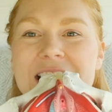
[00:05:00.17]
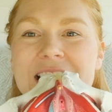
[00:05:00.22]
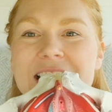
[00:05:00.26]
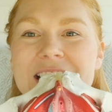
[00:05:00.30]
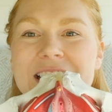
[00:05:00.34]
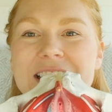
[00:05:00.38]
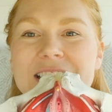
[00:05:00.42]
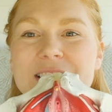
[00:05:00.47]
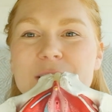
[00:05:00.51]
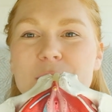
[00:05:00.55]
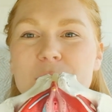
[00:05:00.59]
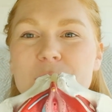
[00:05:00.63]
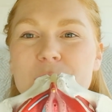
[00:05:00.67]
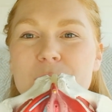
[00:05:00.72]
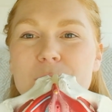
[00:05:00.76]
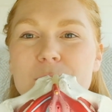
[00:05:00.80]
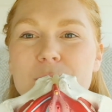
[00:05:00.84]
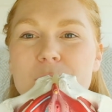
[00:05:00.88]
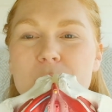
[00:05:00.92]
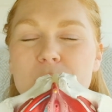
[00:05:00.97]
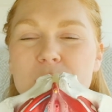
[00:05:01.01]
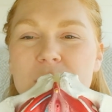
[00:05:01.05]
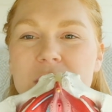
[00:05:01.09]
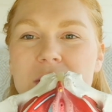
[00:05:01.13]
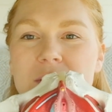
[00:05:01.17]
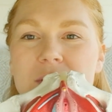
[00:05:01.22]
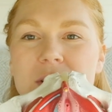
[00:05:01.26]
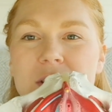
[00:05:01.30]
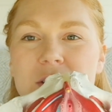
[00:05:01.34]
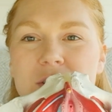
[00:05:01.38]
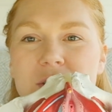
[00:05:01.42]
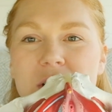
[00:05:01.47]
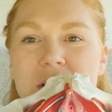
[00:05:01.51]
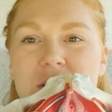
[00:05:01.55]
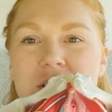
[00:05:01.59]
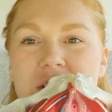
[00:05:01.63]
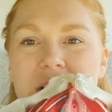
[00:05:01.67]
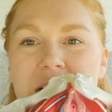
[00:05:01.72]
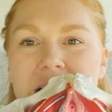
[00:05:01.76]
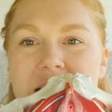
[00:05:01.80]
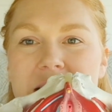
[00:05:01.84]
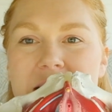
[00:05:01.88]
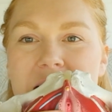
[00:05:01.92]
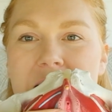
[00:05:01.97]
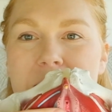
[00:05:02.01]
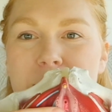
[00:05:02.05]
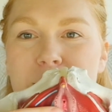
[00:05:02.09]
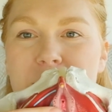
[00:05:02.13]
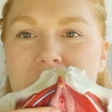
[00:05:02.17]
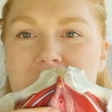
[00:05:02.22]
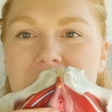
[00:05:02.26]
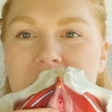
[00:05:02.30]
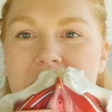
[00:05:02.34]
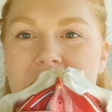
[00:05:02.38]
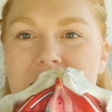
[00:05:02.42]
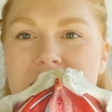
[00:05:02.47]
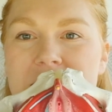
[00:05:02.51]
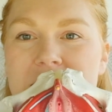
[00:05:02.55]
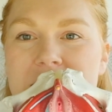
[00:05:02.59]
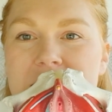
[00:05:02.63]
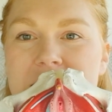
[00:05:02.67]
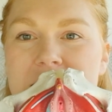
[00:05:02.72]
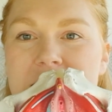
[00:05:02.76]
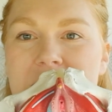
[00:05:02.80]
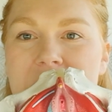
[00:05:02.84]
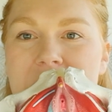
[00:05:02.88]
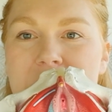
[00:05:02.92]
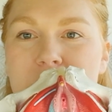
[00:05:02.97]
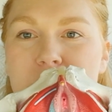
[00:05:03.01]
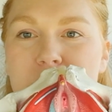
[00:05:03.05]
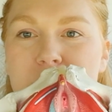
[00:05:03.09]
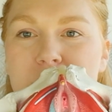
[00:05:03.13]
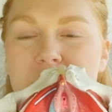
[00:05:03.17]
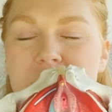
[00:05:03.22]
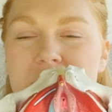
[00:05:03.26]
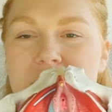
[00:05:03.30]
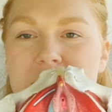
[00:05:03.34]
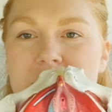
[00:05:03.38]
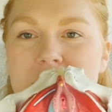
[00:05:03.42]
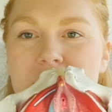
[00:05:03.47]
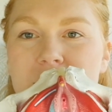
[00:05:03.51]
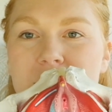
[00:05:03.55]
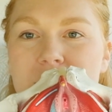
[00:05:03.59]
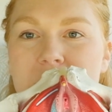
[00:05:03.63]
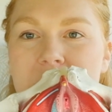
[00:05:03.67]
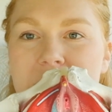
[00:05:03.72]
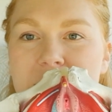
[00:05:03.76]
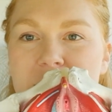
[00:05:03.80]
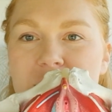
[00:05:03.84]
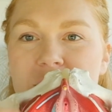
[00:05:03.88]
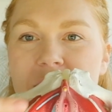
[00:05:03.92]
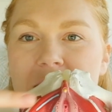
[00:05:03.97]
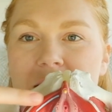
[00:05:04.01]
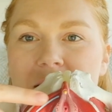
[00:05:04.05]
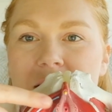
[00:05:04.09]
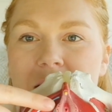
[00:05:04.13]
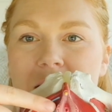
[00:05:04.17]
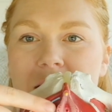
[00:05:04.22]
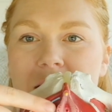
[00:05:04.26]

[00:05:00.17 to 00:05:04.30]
So most of the stretching is happening in this downwards direction, a